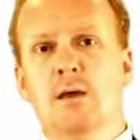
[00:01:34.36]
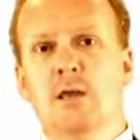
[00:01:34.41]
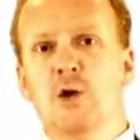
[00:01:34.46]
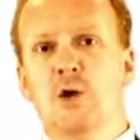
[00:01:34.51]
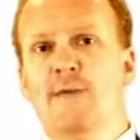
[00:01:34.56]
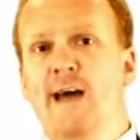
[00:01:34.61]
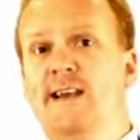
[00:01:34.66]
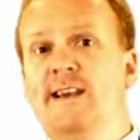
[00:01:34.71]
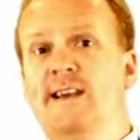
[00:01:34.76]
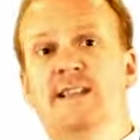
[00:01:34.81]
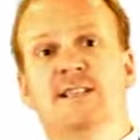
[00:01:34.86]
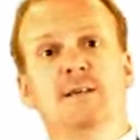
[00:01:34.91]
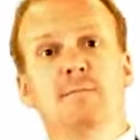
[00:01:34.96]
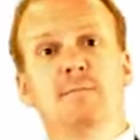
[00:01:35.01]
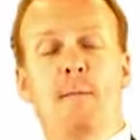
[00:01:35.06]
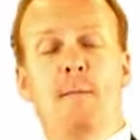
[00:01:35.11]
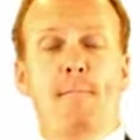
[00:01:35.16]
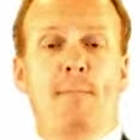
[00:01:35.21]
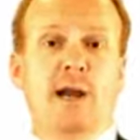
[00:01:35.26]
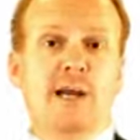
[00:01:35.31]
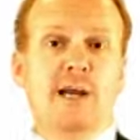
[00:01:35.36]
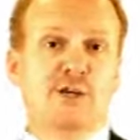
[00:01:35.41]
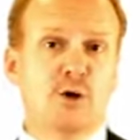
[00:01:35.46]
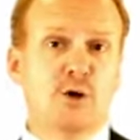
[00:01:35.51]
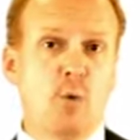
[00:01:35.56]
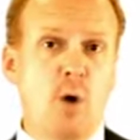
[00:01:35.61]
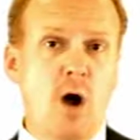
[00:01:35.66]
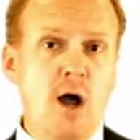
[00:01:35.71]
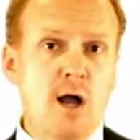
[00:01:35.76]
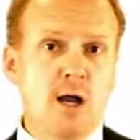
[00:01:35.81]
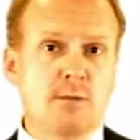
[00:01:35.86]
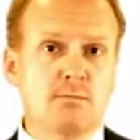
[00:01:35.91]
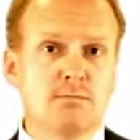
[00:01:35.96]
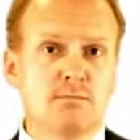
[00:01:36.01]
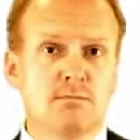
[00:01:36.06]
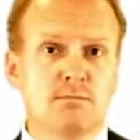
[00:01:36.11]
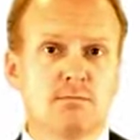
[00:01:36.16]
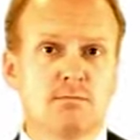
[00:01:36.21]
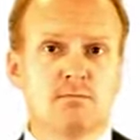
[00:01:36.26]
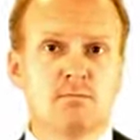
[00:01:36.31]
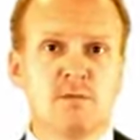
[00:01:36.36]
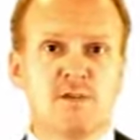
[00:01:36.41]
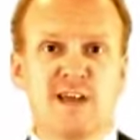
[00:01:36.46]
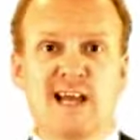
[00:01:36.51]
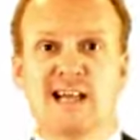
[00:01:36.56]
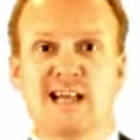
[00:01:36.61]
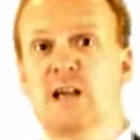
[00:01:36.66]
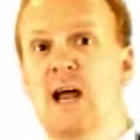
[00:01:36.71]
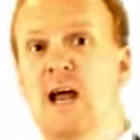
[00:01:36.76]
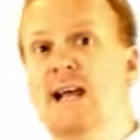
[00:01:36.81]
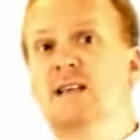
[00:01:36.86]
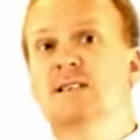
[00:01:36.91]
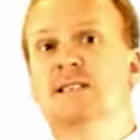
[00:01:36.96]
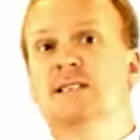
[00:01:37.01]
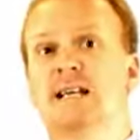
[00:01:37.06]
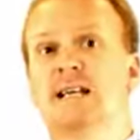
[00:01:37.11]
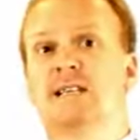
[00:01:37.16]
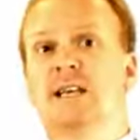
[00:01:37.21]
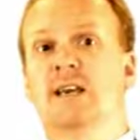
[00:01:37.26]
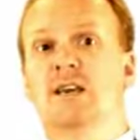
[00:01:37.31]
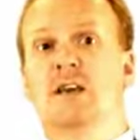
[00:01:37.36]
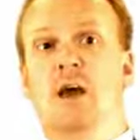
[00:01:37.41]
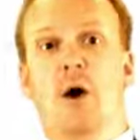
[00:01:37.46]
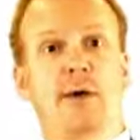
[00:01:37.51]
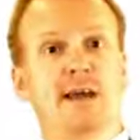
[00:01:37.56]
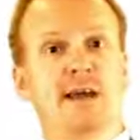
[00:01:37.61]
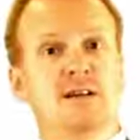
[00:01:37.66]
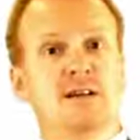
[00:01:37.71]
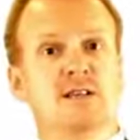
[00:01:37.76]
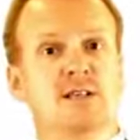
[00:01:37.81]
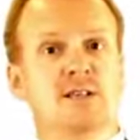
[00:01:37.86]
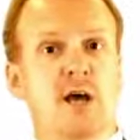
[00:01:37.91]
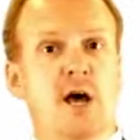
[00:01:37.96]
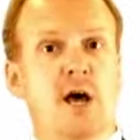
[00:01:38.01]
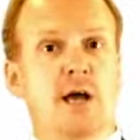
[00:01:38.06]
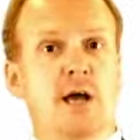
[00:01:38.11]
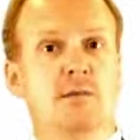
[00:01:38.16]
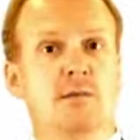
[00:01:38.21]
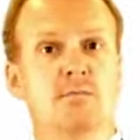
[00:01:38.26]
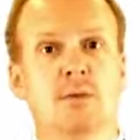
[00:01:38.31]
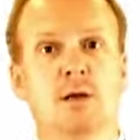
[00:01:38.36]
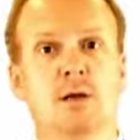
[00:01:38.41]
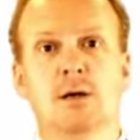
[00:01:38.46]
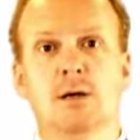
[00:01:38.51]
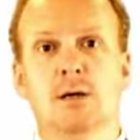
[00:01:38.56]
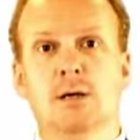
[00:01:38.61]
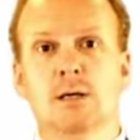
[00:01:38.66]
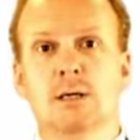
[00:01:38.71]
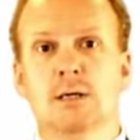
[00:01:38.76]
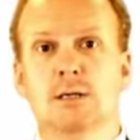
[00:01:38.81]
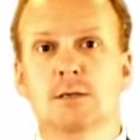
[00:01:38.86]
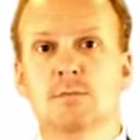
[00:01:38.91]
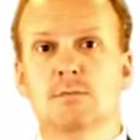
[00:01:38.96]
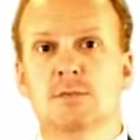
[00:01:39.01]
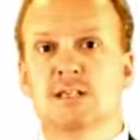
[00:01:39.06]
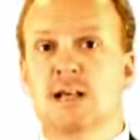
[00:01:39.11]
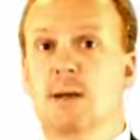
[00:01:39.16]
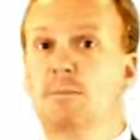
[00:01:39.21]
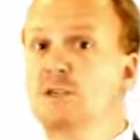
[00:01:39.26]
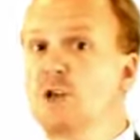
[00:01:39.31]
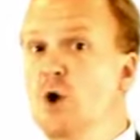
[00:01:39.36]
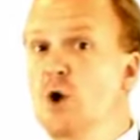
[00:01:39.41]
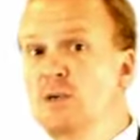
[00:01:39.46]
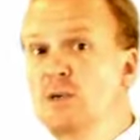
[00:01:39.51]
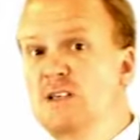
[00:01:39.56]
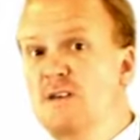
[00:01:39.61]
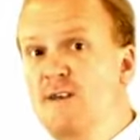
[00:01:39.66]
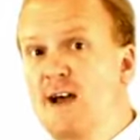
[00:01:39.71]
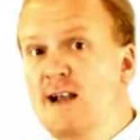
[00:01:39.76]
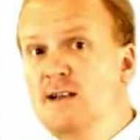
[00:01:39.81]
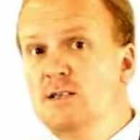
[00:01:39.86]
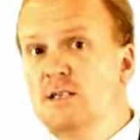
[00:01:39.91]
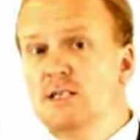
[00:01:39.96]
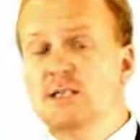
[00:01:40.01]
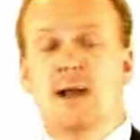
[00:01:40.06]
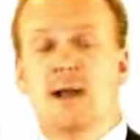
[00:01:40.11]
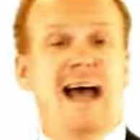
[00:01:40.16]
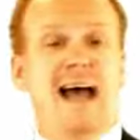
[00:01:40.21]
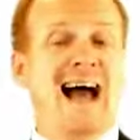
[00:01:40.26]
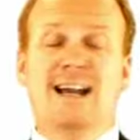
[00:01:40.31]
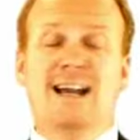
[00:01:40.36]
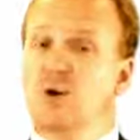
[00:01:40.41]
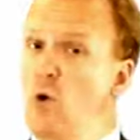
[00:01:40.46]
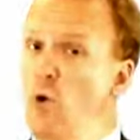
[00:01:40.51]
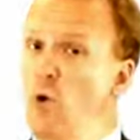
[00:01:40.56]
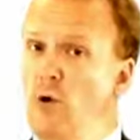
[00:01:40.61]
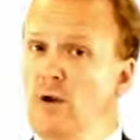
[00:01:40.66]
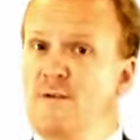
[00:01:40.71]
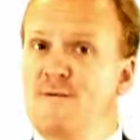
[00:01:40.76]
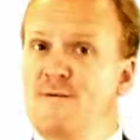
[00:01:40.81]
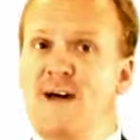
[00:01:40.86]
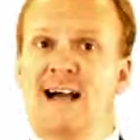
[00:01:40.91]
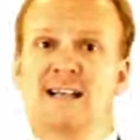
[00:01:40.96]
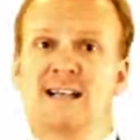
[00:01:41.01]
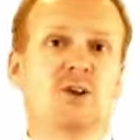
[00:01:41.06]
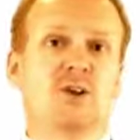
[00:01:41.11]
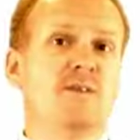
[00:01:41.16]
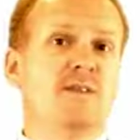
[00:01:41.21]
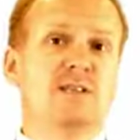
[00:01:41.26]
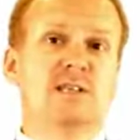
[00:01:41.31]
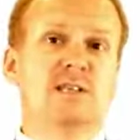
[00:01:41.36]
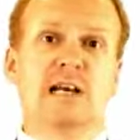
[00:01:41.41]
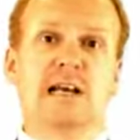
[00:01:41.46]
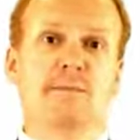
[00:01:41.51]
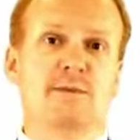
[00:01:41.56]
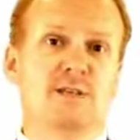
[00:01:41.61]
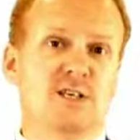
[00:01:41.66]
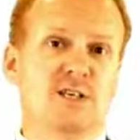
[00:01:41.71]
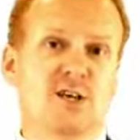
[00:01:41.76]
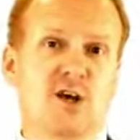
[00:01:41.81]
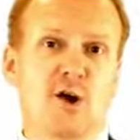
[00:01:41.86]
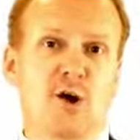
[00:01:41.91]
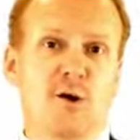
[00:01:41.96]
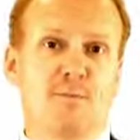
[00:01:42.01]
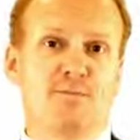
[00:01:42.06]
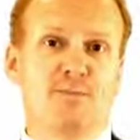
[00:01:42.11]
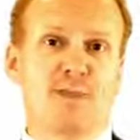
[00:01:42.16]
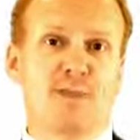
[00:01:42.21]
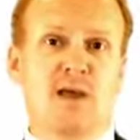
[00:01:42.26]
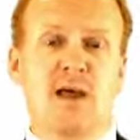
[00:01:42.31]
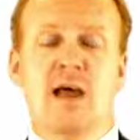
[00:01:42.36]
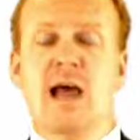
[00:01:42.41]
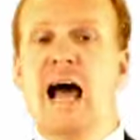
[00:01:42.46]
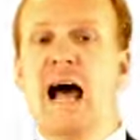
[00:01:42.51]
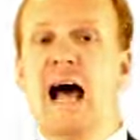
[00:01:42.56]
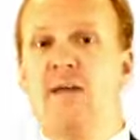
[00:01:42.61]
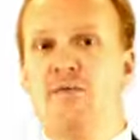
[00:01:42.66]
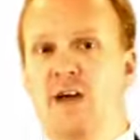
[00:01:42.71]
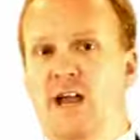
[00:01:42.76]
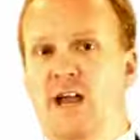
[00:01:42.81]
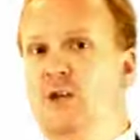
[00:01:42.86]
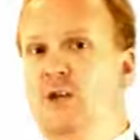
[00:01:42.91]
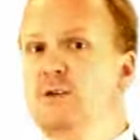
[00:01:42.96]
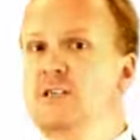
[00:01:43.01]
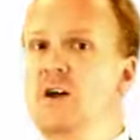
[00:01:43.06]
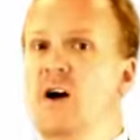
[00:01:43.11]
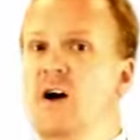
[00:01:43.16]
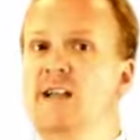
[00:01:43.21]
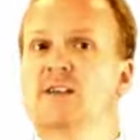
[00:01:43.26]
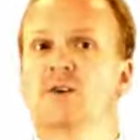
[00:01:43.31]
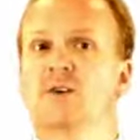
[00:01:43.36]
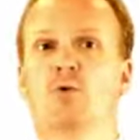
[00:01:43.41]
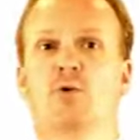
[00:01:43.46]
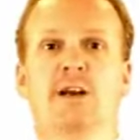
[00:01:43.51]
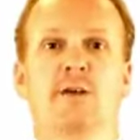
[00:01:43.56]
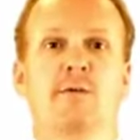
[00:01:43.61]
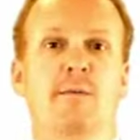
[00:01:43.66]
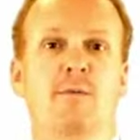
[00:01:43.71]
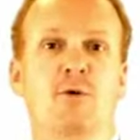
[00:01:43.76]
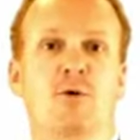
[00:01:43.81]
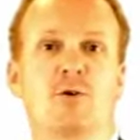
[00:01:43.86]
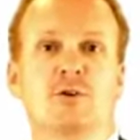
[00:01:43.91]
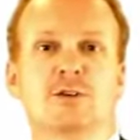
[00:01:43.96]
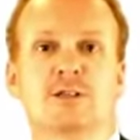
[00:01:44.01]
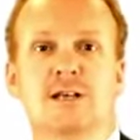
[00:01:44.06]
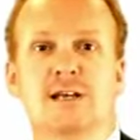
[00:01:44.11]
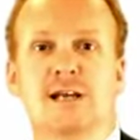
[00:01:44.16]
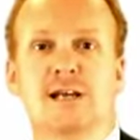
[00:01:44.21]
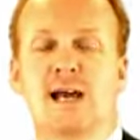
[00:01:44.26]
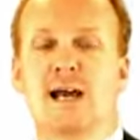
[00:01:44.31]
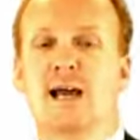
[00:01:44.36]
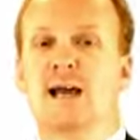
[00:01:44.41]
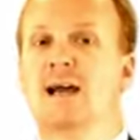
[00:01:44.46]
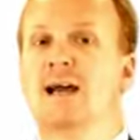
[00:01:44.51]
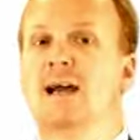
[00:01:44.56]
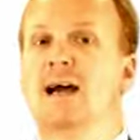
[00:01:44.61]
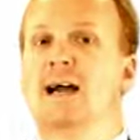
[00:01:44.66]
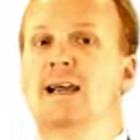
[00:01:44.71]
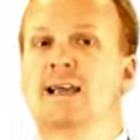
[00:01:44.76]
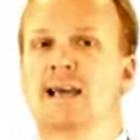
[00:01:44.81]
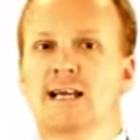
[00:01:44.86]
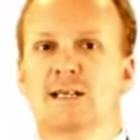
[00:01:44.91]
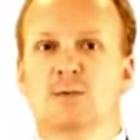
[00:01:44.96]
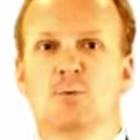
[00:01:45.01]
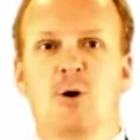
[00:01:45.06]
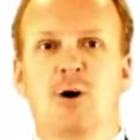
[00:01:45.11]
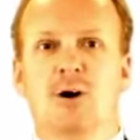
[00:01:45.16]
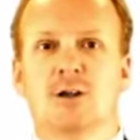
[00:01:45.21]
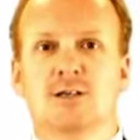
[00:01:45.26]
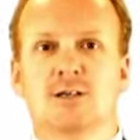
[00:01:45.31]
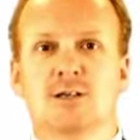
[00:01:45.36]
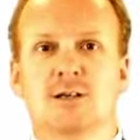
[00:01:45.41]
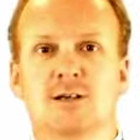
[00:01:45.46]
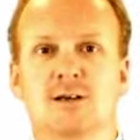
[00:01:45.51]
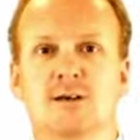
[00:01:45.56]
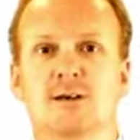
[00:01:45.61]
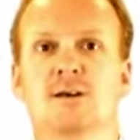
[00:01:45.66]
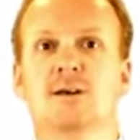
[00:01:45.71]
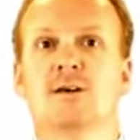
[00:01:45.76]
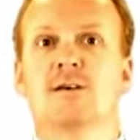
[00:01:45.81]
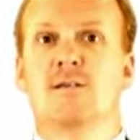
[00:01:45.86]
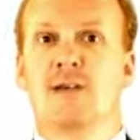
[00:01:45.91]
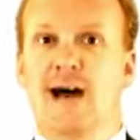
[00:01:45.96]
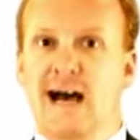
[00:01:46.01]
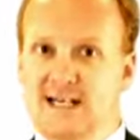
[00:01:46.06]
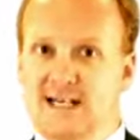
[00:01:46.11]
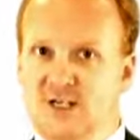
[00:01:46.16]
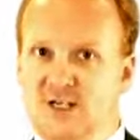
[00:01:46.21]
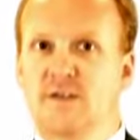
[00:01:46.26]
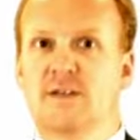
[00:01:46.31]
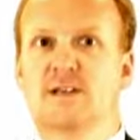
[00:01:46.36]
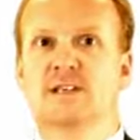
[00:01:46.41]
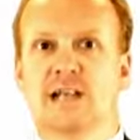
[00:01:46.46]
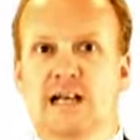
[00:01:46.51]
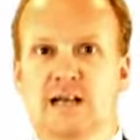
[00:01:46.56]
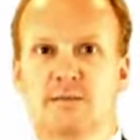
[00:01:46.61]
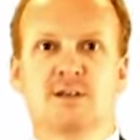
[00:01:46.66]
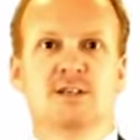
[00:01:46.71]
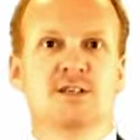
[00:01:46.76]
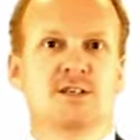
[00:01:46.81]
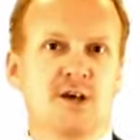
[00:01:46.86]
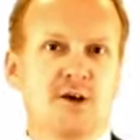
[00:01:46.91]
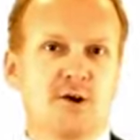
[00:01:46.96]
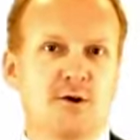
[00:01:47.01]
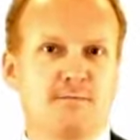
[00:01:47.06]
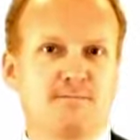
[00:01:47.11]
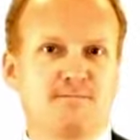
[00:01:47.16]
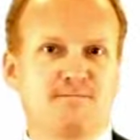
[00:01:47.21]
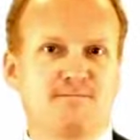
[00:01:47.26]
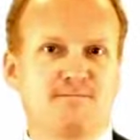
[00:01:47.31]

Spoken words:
You then did some completion work, things like assessing going concern, subsequent events, and all of that's on the syllabus too. And then you signed an audit report. And guess what? That's on the syllabus too.